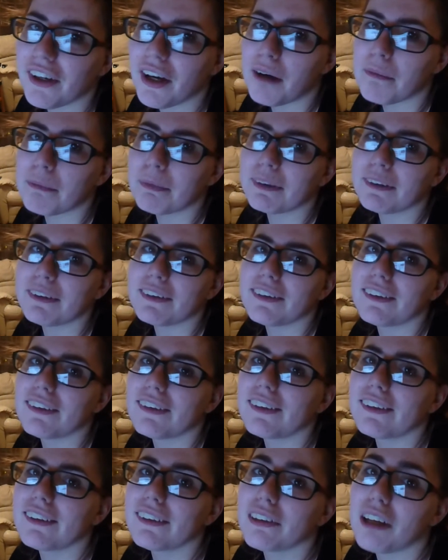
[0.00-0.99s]

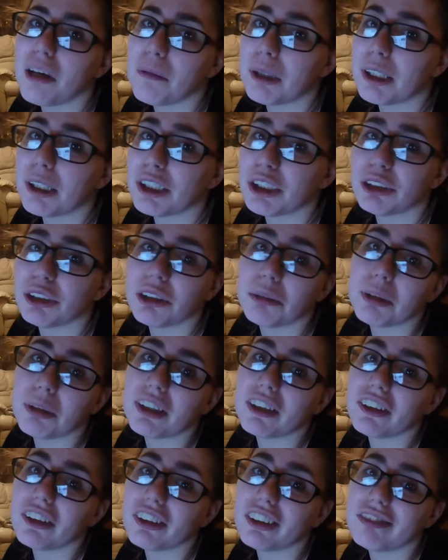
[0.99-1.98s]
happens. I might show you my
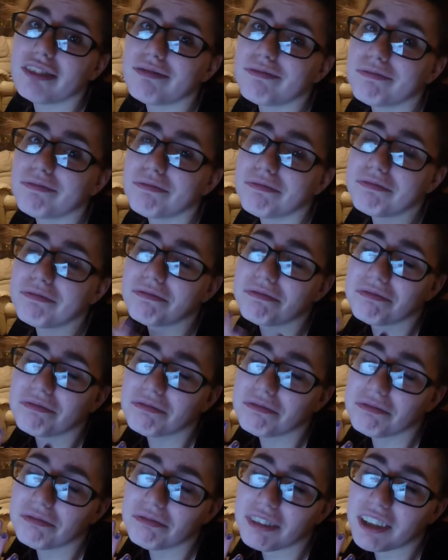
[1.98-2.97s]
dinner.
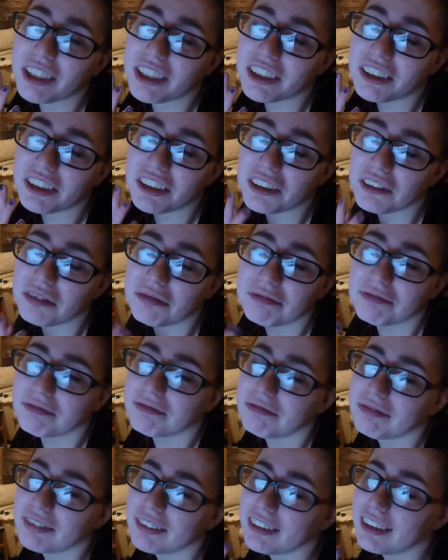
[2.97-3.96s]
I don't
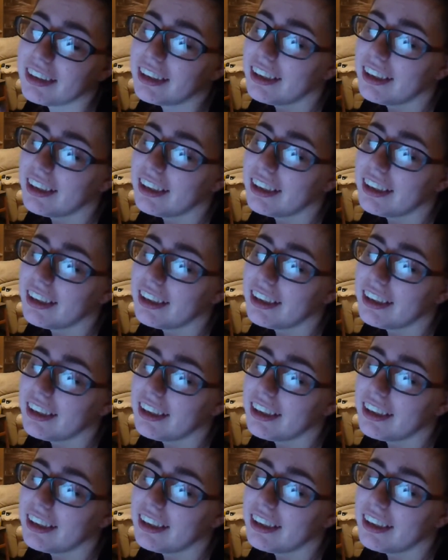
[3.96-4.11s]
know.